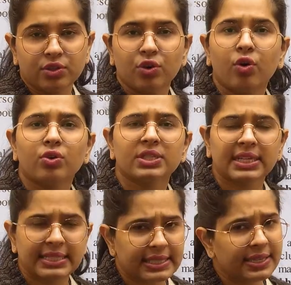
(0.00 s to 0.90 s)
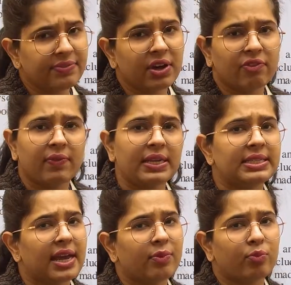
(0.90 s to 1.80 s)
So successive
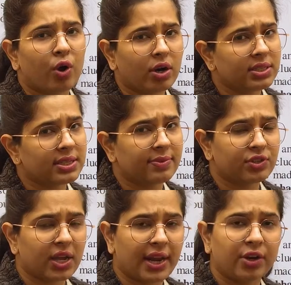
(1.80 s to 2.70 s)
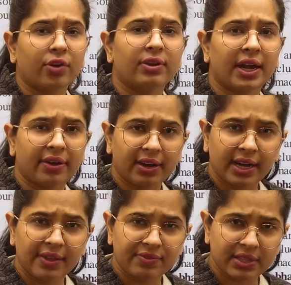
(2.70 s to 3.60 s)
governments had brought such kind of debt
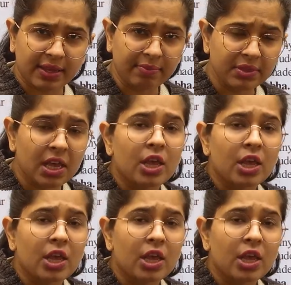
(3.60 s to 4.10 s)
relief schemes.